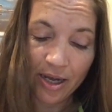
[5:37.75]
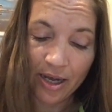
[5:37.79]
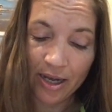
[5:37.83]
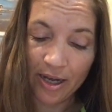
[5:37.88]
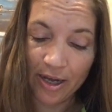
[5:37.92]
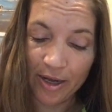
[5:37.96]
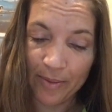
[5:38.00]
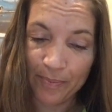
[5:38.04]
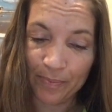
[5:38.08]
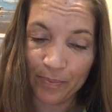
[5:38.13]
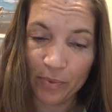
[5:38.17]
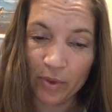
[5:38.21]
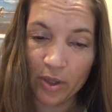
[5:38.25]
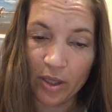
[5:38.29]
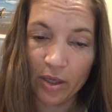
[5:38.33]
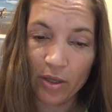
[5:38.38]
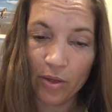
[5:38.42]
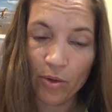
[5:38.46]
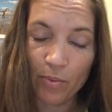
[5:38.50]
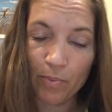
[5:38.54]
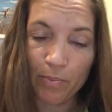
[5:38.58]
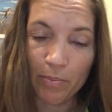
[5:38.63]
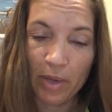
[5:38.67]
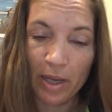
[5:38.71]

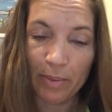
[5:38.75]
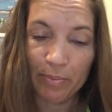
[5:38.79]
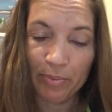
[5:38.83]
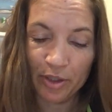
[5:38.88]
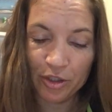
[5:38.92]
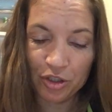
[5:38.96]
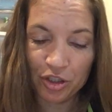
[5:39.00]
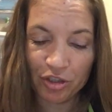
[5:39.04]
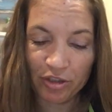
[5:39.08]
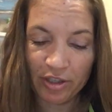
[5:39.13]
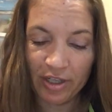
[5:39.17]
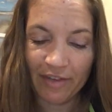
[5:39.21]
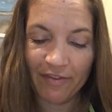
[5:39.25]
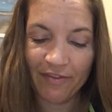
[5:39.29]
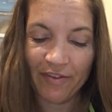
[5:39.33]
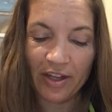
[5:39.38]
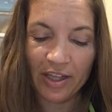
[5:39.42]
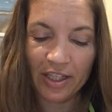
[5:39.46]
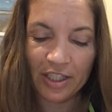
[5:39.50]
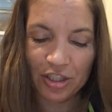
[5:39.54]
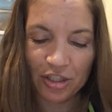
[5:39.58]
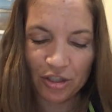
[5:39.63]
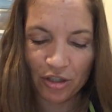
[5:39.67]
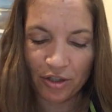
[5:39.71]
My blood sugar had
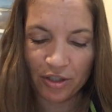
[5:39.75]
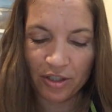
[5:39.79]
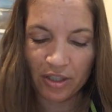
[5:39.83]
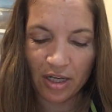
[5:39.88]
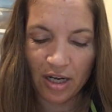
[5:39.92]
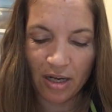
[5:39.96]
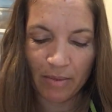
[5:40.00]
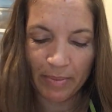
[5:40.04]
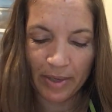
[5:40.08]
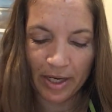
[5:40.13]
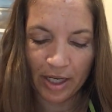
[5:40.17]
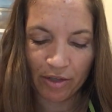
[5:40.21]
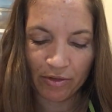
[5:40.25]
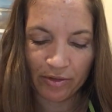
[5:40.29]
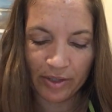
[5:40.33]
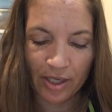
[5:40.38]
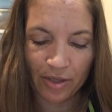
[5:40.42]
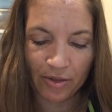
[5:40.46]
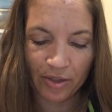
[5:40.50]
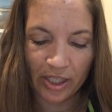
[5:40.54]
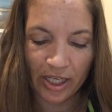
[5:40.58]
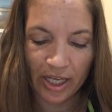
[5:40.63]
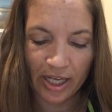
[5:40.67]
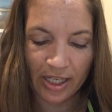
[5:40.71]
finally started to come back
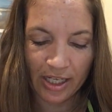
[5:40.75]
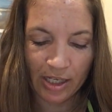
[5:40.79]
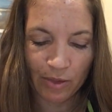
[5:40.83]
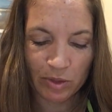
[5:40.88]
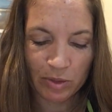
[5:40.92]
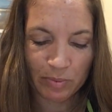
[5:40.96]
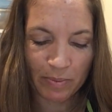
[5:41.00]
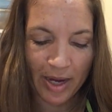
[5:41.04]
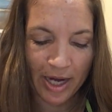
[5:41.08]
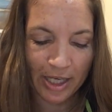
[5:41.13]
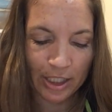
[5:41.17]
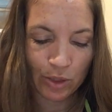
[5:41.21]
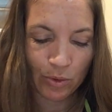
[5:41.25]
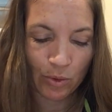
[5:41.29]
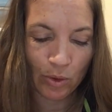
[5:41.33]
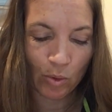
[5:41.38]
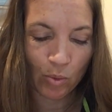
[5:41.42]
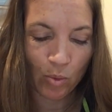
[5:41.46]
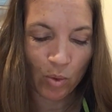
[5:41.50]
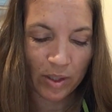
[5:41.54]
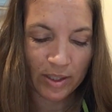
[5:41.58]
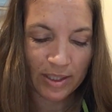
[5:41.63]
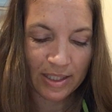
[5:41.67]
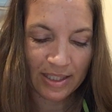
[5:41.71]
around again. It was back to a
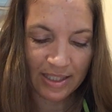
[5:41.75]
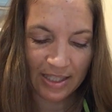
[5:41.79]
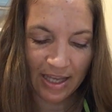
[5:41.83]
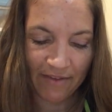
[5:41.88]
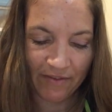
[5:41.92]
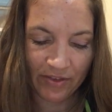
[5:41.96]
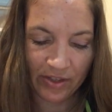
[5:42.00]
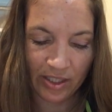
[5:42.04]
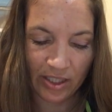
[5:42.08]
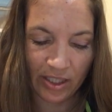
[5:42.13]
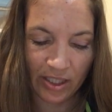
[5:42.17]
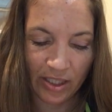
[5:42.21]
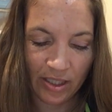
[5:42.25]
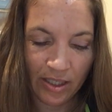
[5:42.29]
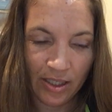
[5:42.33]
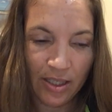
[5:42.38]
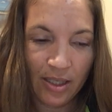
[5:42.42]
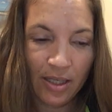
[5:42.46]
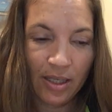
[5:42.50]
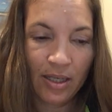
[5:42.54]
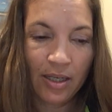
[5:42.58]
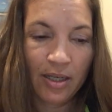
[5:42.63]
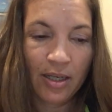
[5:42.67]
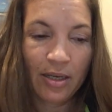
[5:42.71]
170.
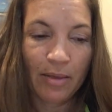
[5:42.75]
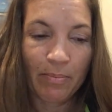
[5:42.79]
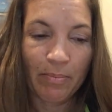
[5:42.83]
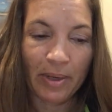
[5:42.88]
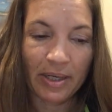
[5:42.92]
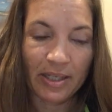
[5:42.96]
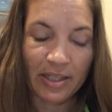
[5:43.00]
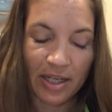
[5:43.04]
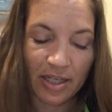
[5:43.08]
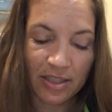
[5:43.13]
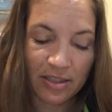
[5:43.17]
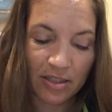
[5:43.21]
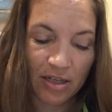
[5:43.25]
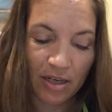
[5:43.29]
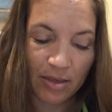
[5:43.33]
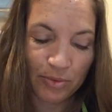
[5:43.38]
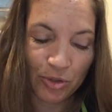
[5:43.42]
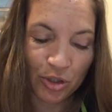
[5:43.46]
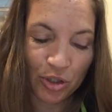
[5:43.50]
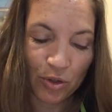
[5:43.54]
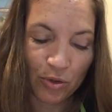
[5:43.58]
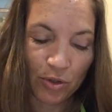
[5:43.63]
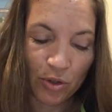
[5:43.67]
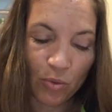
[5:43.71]
My
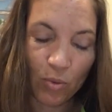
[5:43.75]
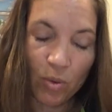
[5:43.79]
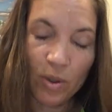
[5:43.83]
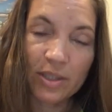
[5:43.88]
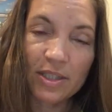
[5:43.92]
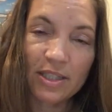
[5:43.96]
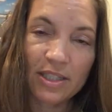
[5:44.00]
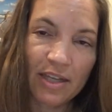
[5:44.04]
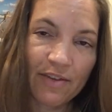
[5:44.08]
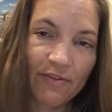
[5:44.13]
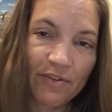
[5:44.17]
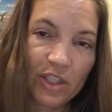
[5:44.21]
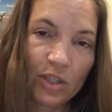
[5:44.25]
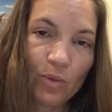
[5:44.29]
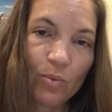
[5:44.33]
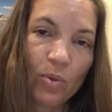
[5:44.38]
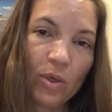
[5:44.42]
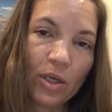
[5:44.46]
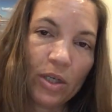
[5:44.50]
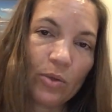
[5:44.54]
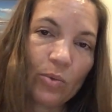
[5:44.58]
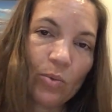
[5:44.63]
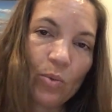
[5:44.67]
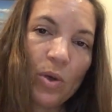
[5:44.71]
Dexcom showed a
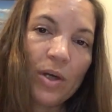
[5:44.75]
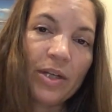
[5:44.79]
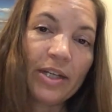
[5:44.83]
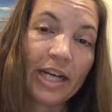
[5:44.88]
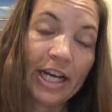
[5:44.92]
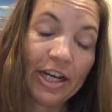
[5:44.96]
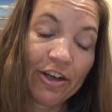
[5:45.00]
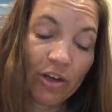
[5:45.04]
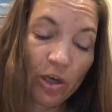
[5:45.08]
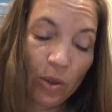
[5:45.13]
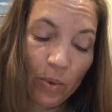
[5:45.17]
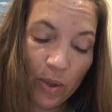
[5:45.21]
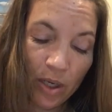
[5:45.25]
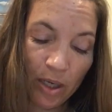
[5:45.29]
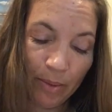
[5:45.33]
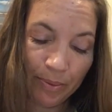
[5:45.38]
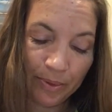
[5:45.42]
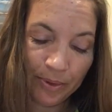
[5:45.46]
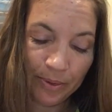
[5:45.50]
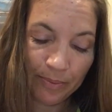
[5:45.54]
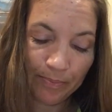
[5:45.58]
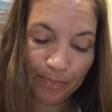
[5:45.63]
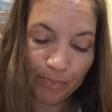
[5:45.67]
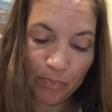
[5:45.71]
171, one arrow
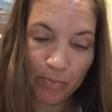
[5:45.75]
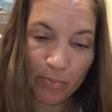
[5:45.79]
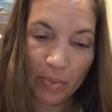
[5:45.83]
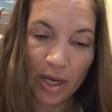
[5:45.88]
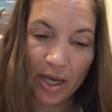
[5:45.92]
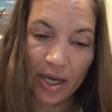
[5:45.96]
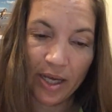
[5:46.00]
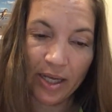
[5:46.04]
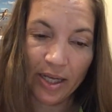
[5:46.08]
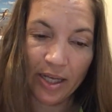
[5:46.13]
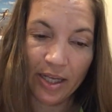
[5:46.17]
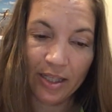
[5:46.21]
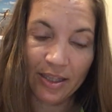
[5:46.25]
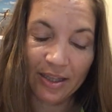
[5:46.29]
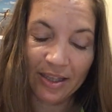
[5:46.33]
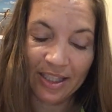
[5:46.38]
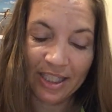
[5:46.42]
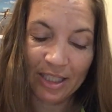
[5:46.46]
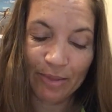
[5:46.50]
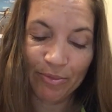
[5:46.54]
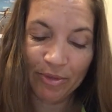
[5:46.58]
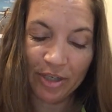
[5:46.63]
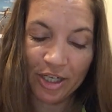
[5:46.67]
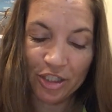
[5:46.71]
up. My
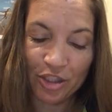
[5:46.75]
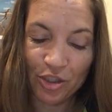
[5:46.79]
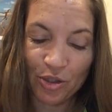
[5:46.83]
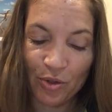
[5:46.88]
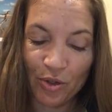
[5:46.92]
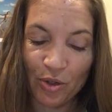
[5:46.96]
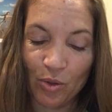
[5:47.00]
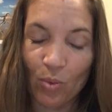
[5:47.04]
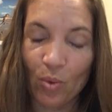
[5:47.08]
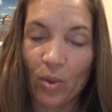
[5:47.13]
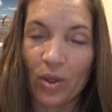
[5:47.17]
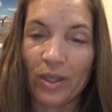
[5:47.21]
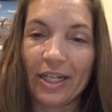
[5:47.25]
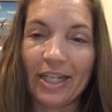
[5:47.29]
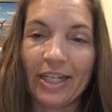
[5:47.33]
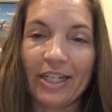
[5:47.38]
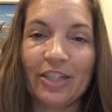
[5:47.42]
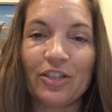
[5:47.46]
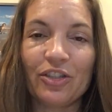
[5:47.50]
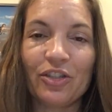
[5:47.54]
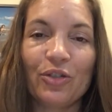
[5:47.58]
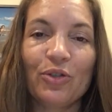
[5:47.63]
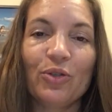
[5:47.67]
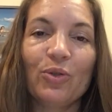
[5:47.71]
Libre showed a
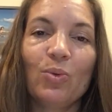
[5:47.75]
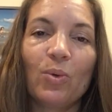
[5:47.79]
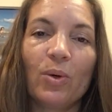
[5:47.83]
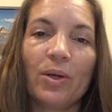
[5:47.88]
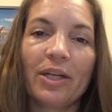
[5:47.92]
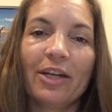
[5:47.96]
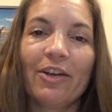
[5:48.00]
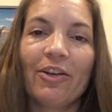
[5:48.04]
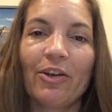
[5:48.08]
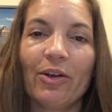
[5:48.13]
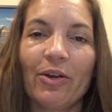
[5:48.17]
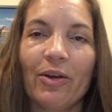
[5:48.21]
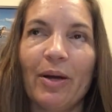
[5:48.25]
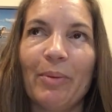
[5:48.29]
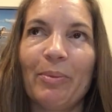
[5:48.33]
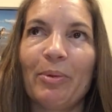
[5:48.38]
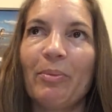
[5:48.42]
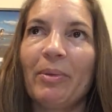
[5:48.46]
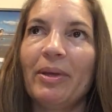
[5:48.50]
182, one arrow up.